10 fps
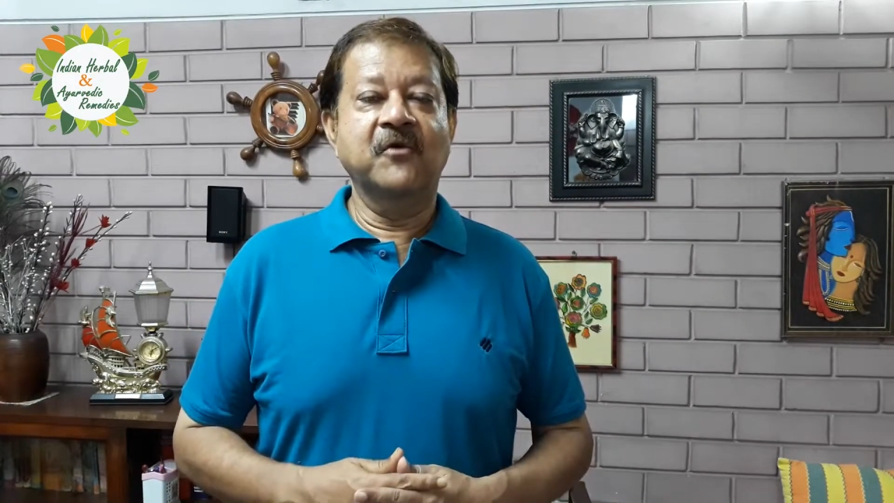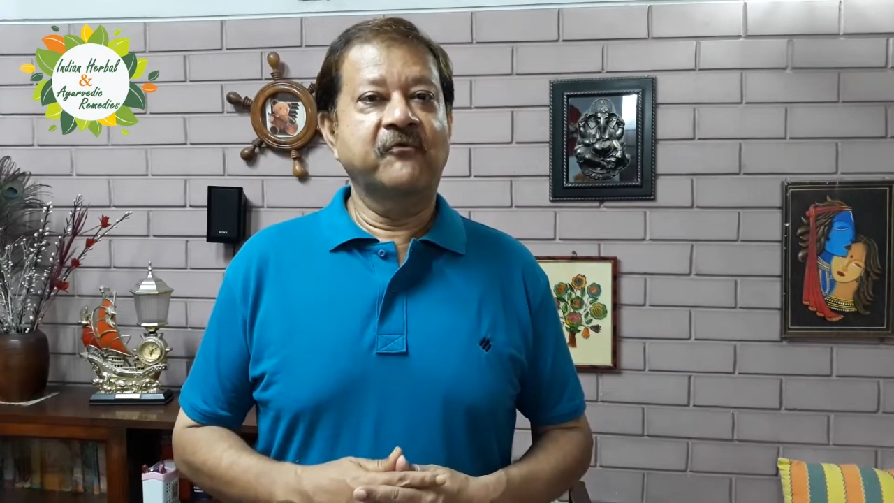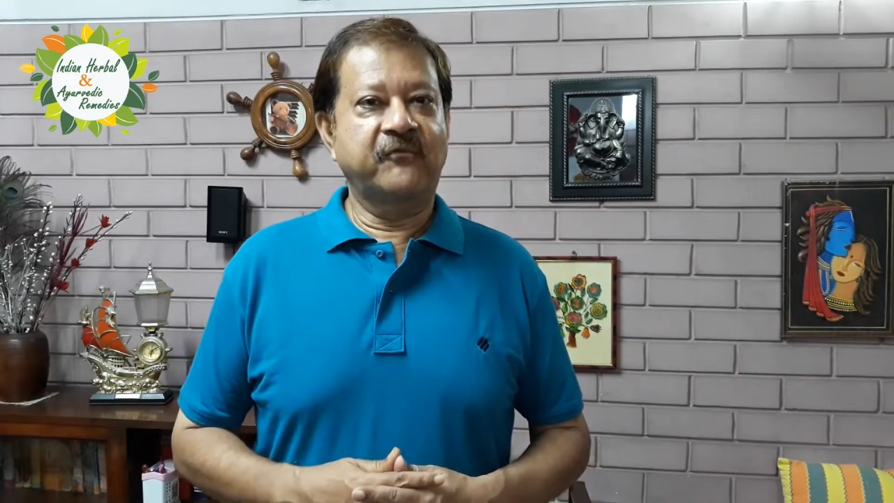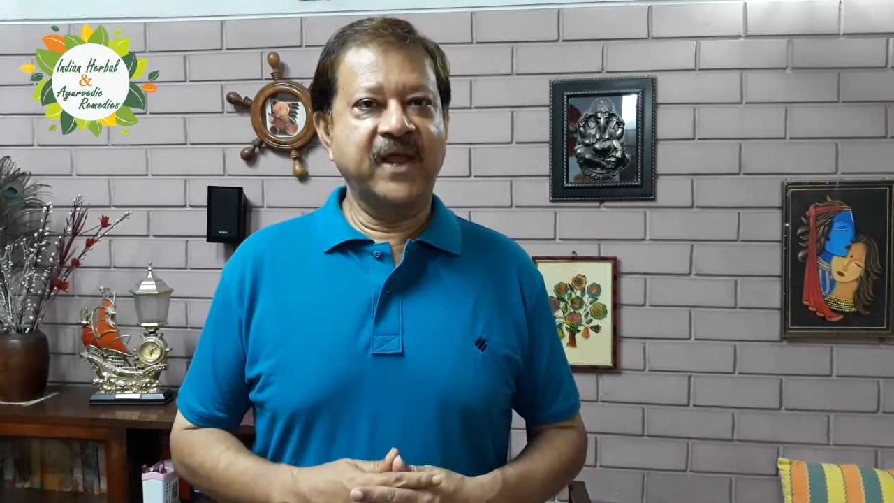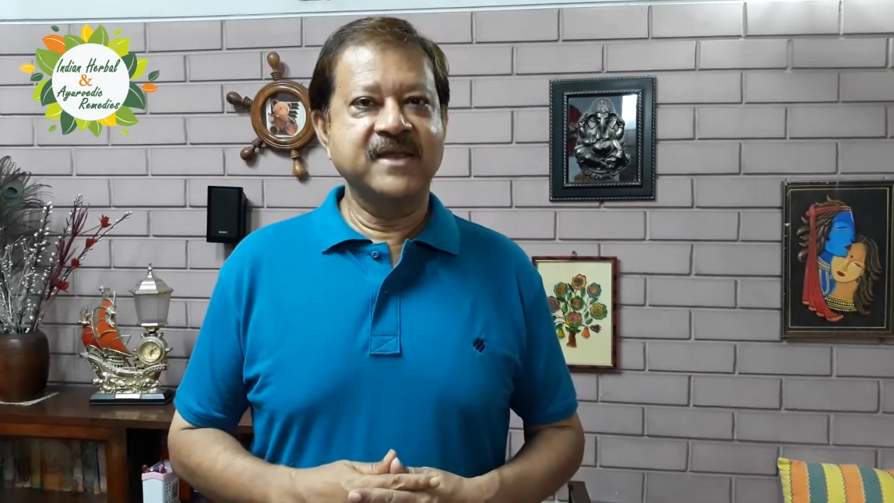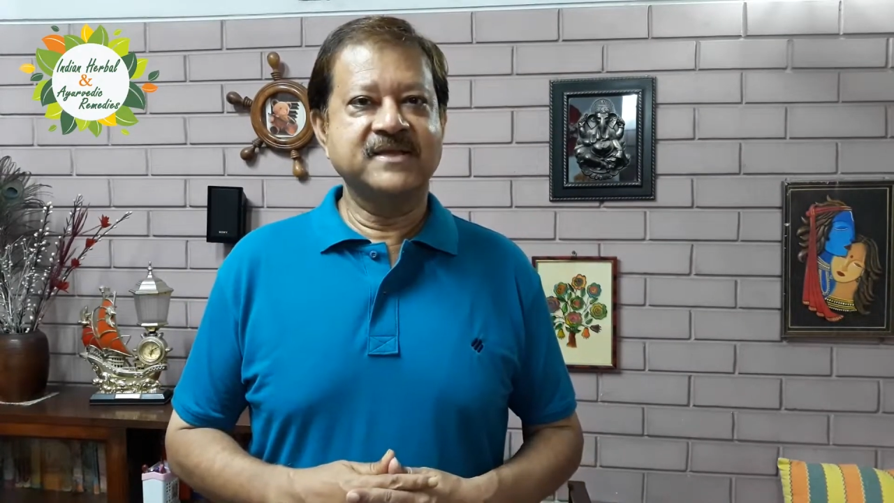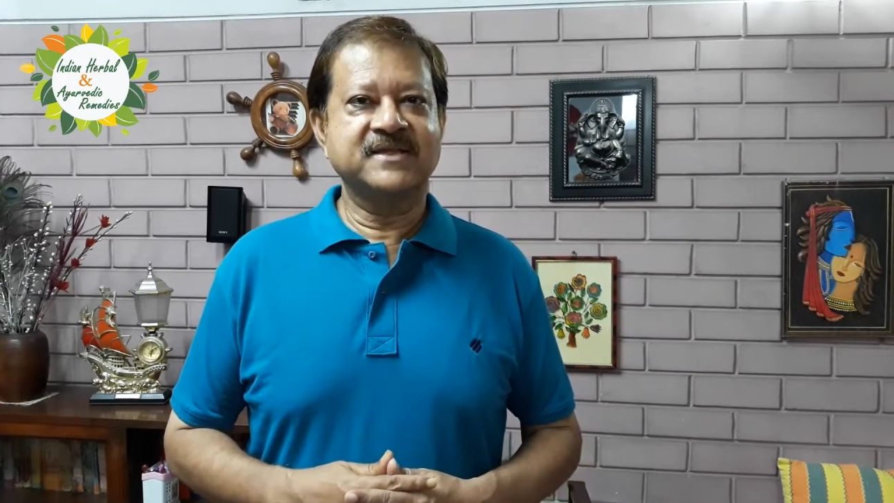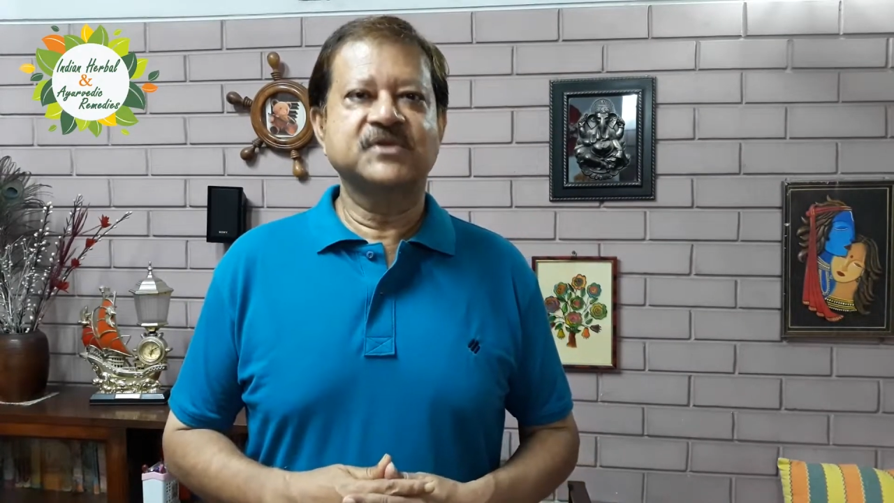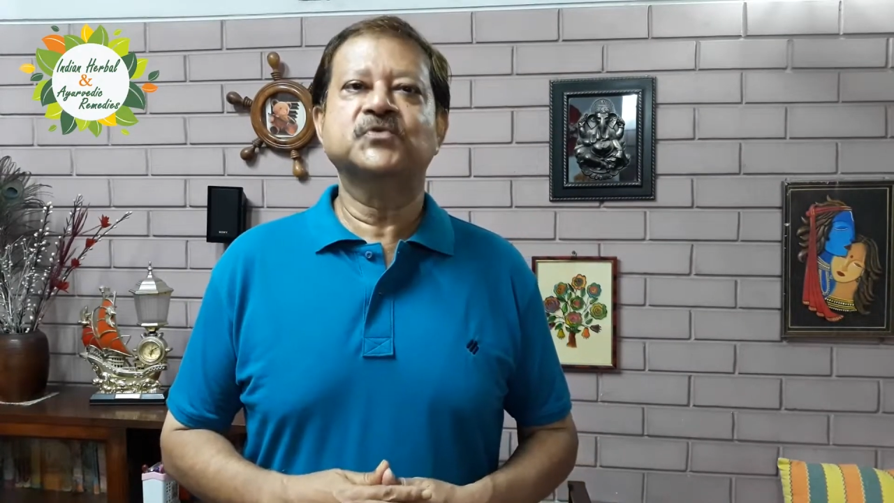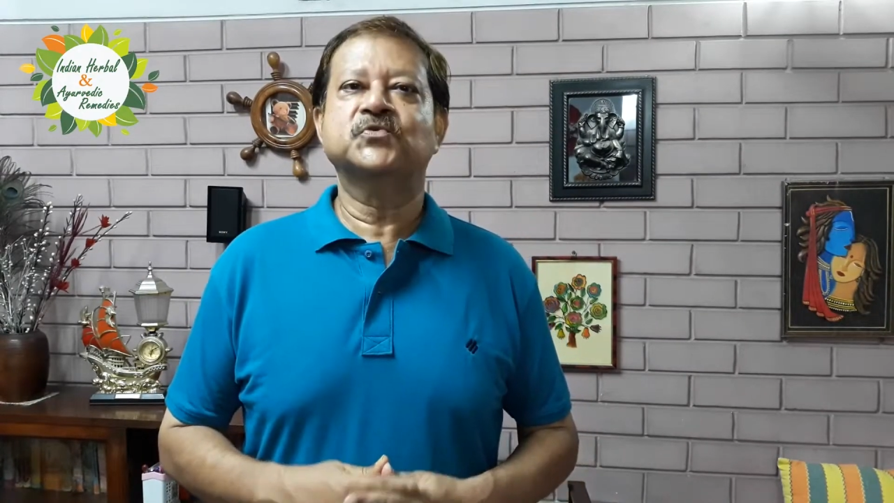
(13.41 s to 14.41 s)

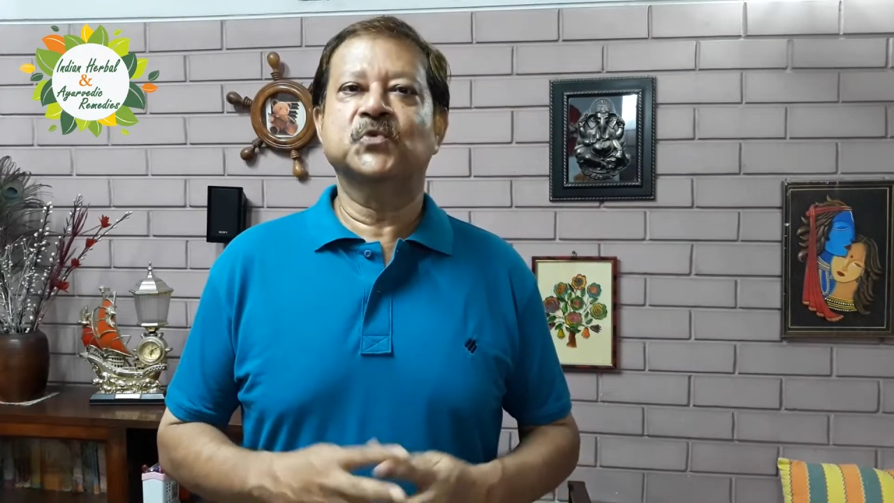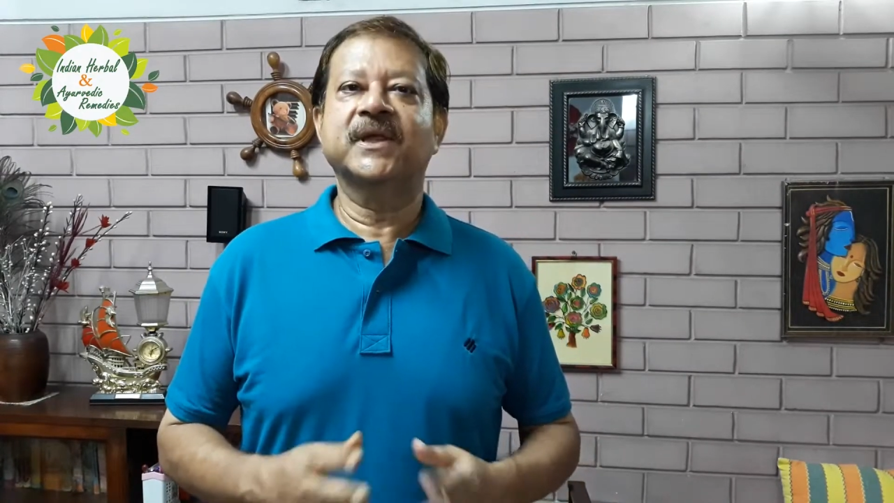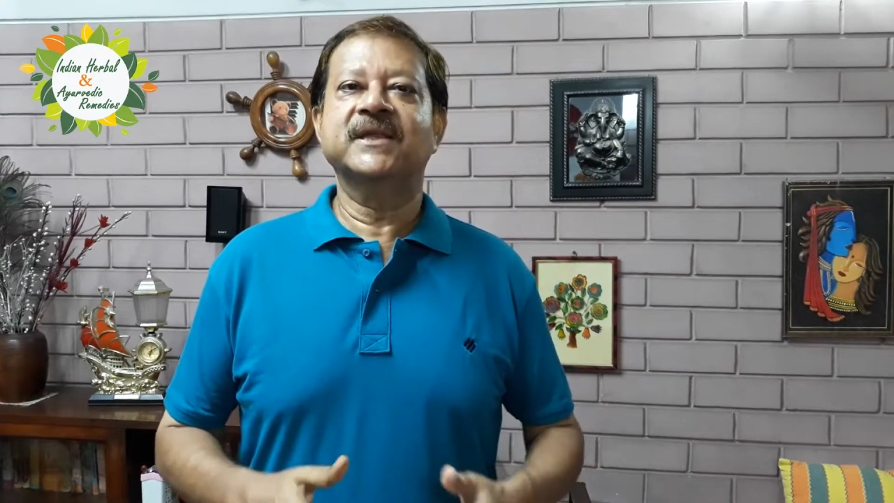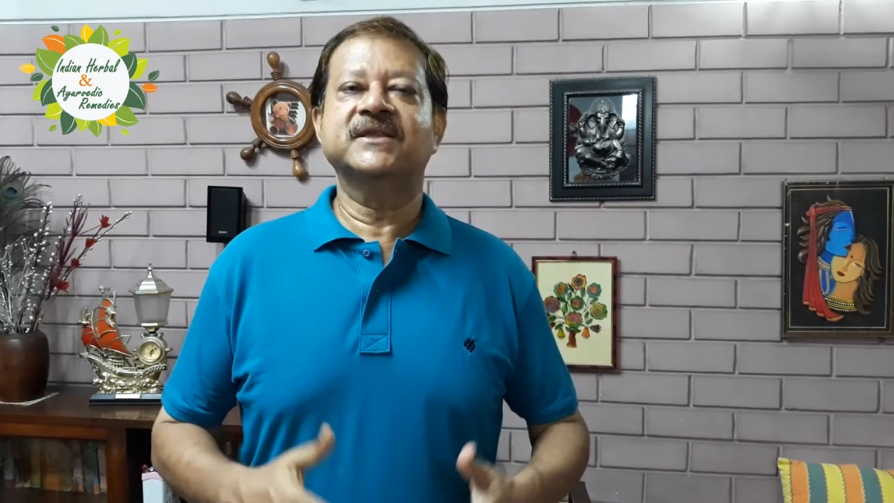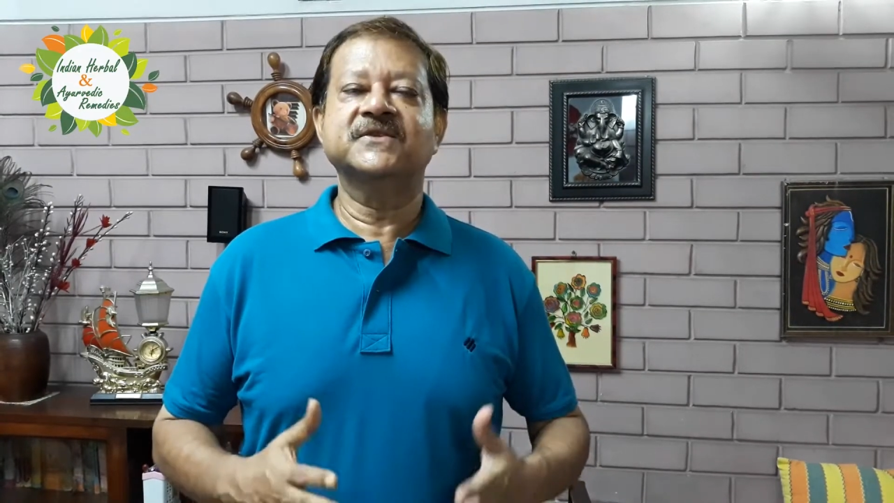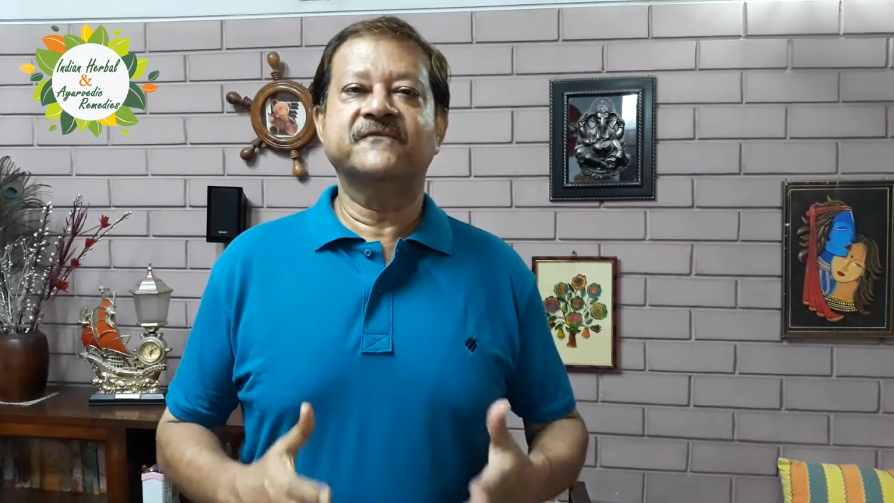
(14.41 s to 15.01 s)
Friends, today in this